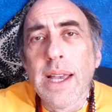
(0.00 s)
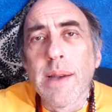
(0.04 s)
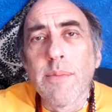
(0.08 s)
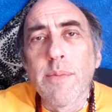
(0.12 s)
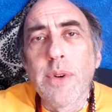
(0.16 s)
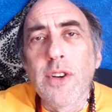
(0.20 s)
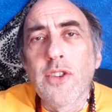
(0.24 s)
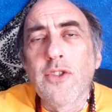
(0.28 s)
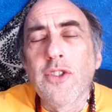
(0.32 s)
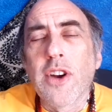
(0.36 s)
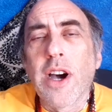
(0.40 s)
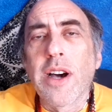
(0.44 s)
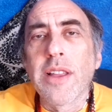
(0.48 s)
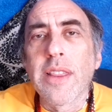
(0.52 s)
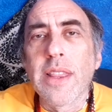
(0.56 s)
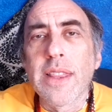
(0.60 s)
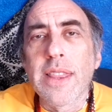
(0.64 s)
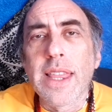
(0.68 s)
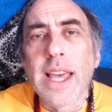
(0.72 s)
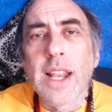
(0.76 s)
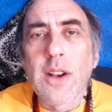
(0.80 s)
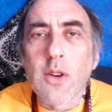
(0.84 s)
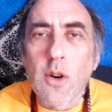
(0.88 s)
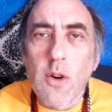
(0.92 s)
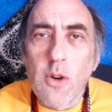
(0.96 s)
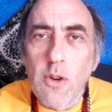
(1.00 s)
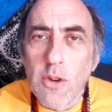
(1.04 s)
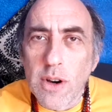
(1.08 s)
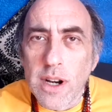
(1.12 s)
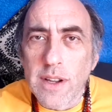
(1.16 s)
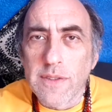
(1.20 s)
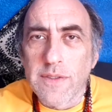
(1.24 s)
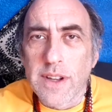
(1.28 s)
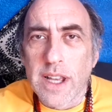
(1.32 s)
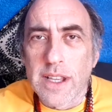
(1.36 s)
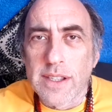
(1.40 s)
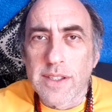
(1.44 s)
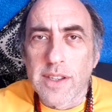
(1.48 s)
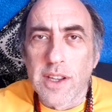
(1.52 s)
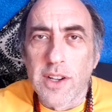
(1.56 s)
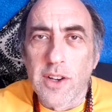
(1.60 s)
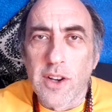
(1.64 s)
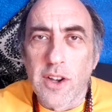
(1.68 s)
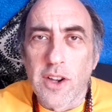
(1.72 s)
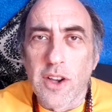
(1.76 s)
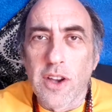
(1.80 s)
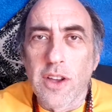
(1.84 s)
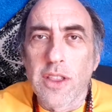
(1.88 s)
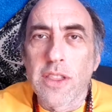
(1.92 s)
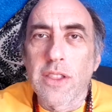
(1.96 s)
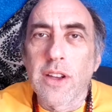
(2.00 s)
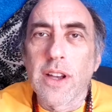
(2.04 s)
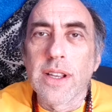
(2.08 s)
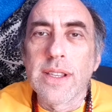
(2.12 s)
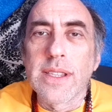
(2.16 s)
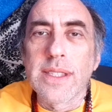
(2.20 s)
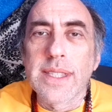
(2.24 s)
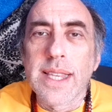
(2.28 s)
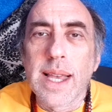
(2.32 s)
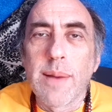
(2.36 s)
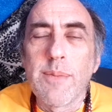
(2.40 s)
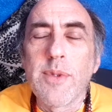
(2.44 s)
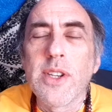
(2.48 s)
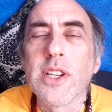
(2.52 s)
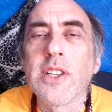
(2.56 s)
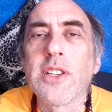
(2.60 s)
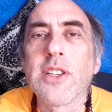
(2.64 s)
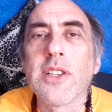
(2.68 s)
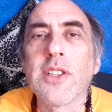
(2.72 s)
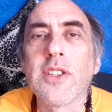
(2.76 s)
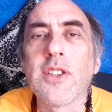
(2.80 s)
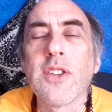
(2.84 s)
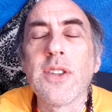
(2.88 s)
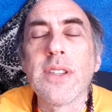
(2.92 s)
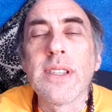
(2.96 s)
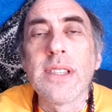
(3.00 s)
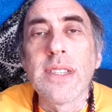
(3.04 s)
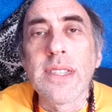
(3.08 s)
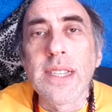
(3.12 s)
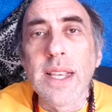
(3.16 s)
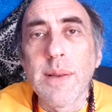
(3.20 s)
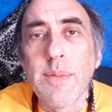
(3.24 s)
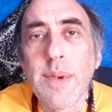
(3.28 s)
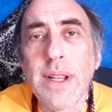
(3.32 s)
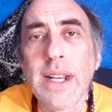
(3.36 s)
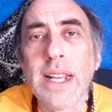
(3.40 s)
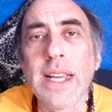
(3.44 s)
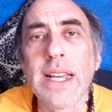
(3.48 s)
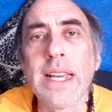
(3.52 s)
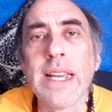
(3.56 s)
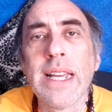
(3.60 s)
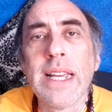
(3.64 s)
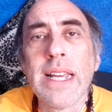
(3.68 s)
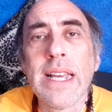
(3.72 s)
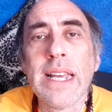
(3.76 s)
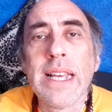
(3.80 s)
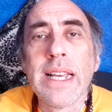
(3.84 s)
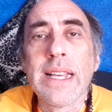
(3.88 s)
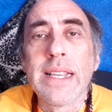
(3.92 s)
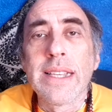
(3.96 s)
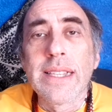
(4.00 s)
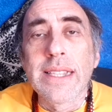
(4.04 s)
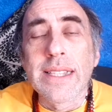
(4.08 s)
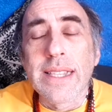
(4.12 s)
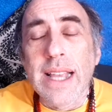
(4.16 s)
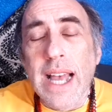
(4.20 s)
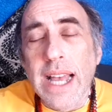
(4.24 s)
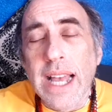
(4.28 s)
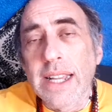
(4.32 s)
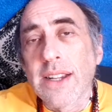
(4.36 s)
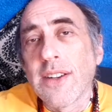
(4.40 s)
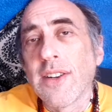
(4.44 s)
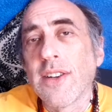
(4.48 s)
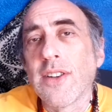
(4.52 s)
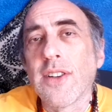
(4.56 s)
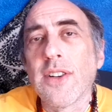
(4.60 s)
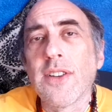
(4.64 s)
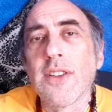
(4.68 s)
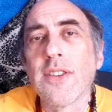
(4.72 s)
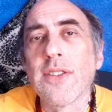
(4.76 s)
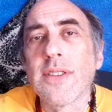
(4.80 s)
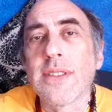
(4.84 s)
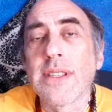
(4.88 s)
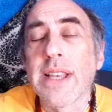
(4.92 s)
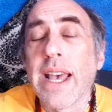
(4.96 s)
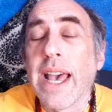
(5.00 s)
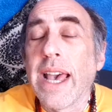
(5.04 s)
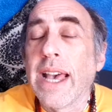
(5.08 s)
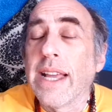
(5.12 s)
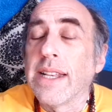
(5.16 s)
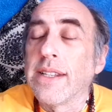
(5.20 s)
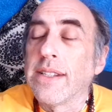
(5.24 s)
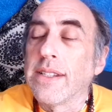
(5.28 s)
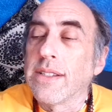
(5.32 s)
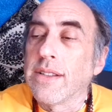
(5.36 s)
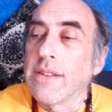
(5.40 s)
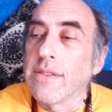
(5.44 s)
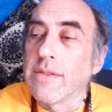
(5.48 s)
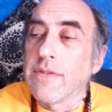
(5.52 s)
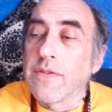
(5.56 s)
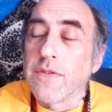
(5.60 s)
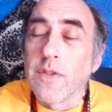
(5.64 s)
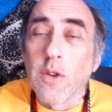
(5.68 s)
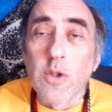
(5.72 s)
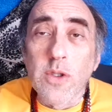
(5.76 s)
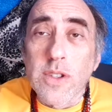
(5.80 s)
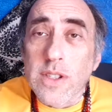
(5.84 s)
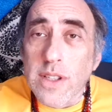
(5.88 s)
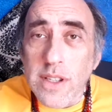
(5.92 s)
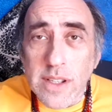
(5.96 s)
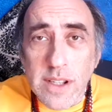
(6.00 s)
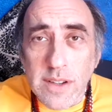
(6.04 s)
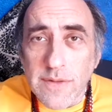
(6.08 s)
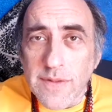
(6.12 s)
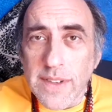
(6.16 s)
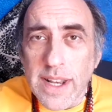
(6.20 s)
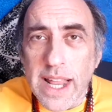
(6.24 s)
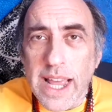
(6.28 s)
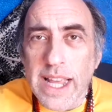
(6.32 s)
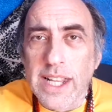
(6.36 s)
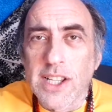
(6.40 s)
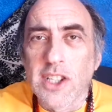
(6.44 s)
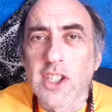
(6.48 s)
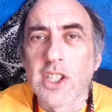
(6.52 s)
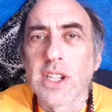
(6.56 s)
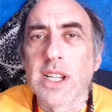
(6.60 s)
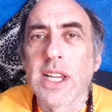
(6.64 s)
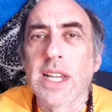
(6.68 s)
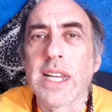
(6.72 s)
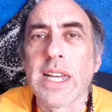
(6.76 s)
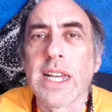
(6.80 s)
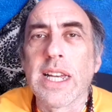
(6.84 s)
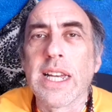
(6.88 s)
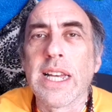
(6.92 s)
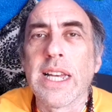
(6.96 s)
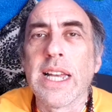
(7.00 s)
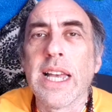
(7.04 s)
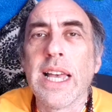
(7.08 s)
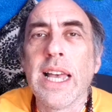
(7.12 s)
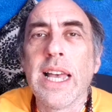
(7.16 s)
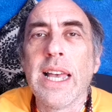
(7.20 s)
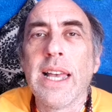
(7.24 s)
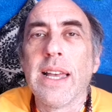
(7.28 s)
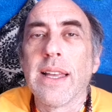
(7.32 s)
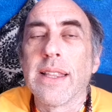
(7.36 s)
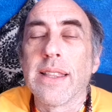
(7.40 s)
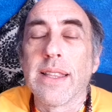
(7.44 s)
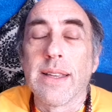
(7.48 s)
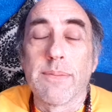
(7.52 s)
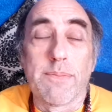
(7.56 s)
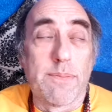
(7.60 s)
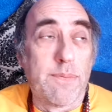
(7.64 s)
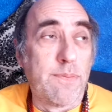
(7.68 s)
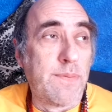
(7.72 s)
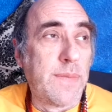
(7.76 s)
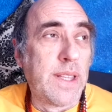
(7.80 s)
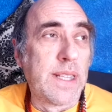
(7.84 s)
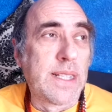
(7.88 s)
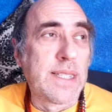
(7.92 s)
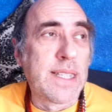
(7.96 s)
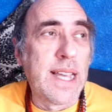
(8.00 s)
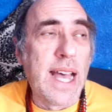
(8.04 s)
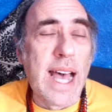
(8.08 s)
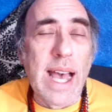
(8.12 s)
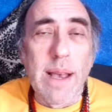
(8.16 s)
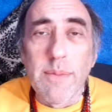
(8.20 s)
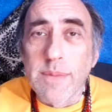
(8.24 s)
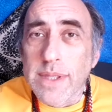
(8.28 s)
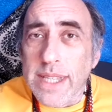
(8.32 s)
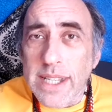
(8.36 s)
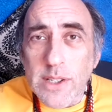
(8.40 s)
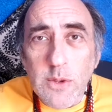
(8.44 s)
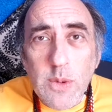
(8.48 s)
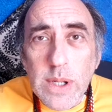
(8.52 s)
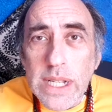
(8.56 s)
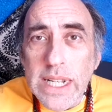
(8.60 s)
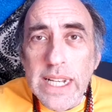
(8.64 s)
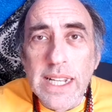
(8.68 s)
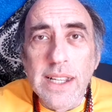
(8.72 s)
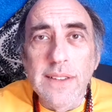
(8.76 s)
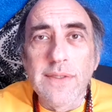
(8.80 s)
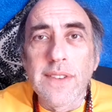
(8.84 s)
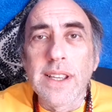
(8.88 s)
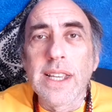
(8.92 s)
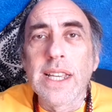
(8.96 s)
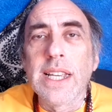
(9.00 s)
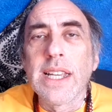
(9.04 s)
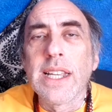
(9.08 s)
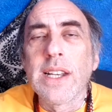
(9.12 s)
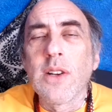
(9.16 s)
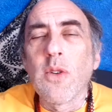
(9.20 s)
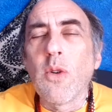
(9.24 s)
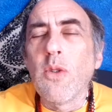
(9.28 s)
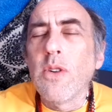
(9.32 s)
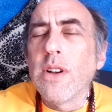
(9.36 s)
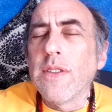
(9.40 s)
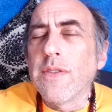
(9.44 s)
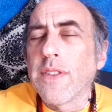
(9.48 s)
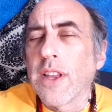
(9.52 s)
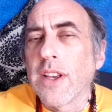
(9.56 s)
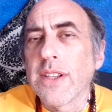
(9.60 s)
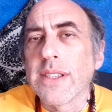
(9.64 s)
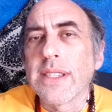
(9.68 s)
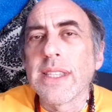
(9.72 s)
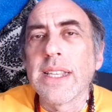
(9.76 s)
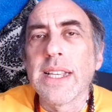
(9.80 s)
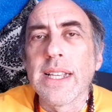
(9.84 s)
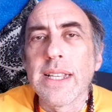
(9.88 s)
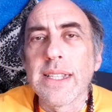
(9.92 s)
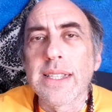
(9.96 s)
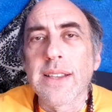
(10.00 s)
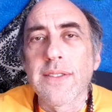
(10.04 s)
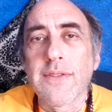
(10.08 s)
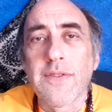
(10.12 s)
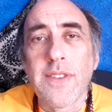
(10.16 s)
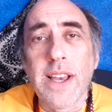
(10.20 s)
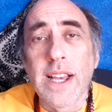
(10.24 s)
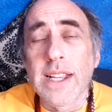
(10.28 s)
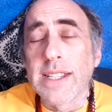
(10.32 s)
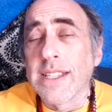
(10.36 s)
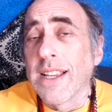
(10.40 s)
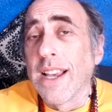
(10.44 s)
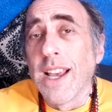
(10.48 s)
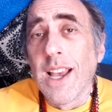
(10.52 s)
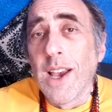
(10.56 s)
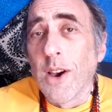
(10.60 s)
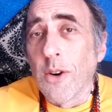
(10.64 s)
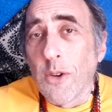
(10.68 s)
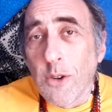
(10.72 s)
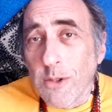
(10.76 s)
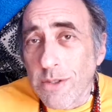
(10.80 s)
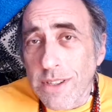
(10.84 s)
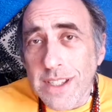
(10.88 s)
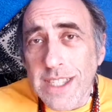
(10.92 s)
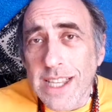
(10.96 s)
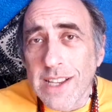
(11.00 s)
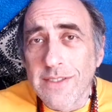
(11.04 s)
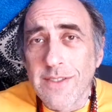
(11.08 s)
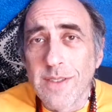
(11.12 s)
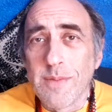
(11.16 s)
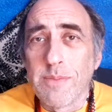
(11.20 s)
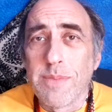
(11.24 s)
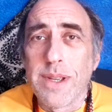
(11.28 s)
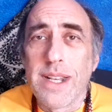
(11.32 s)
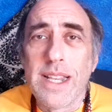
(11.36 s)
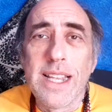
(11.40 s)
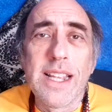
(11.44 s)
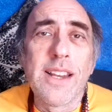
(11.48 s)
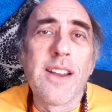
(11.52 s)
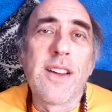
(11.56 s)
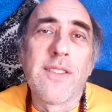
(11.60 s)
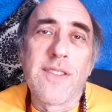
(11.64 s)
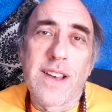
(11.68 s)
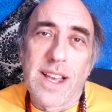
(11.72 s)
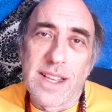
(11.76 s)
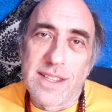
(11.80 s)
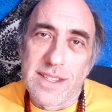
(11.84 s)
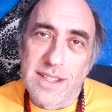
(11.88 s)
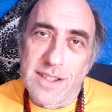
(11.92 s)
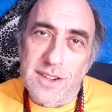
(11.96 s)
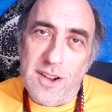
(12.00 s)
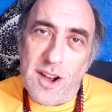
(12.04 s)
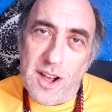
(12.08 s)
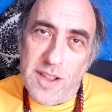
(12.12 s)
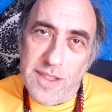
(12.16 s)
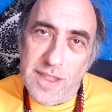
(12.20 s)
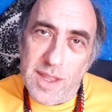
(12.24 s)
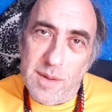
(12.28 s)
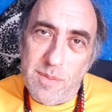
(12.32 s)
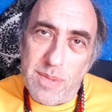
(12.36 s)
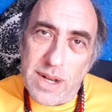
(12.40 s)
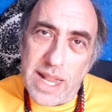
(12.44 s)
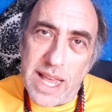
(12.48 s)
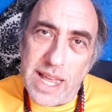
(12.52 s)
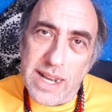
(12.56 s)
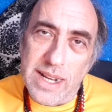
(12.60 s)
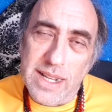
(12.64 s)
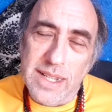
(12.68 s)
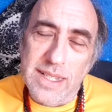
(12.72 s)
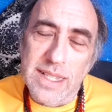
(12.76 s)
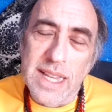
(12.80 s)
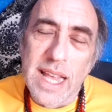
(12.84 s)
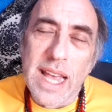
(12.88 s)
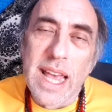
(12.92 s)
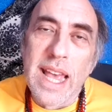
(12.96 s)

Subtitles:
but rather that all of us on Earth are subject to similar cycles and forces of nature, the times that we live in. All of those things affect all 7 billion of us on the planet.